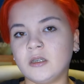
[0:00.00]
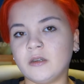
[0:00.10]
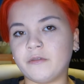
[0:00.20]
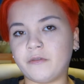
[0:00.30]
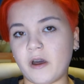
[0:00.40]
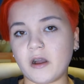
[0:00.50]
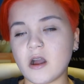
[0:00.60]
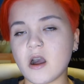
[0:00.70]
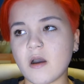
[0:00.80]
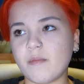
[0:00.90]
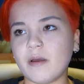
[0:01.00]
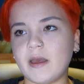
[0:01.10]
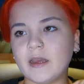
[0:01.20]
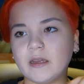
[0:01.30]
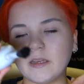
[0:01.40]
fog up,
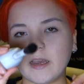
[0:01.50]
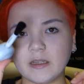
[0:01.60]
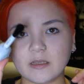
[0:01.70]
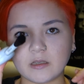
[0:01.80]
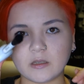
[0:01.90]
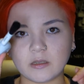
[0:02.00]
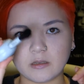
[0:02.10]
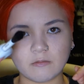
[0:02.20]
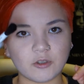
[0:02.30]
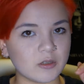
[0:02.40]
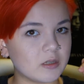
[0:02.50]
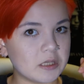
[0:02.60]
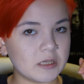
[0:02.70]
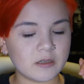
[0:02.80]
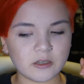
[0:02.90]
and yeah, this is just
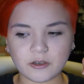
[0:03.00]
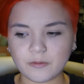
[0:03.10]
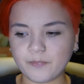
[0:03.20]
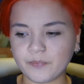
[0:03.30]
easier.